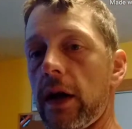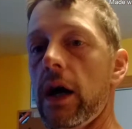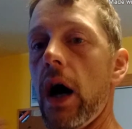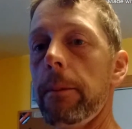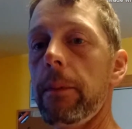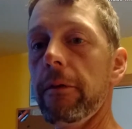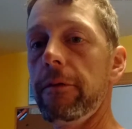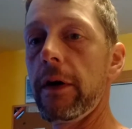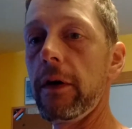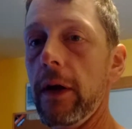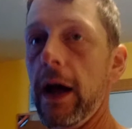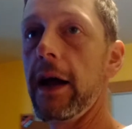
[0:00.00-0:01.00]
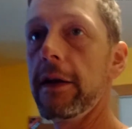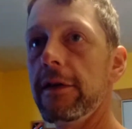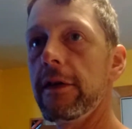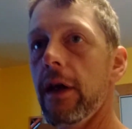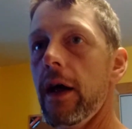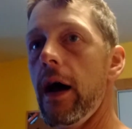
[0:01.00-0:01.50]
Cup of
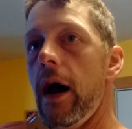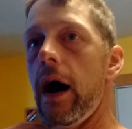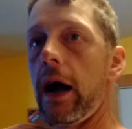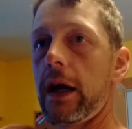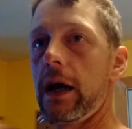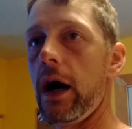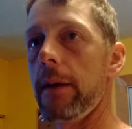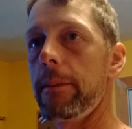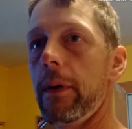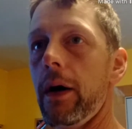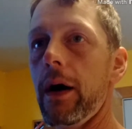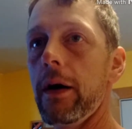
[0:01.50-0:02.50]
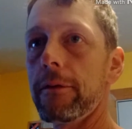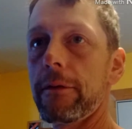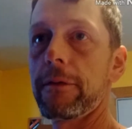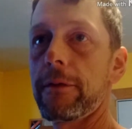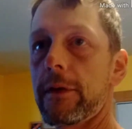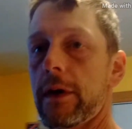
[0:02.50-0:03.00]
fiddleheads, a cup of
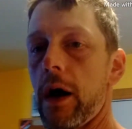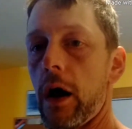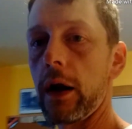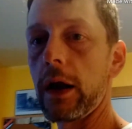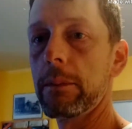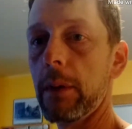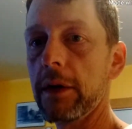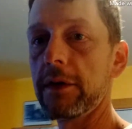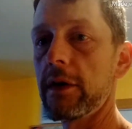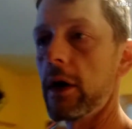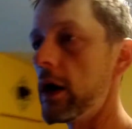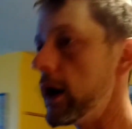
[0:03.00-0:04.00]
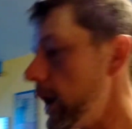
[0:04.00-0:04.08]
garlic mustard,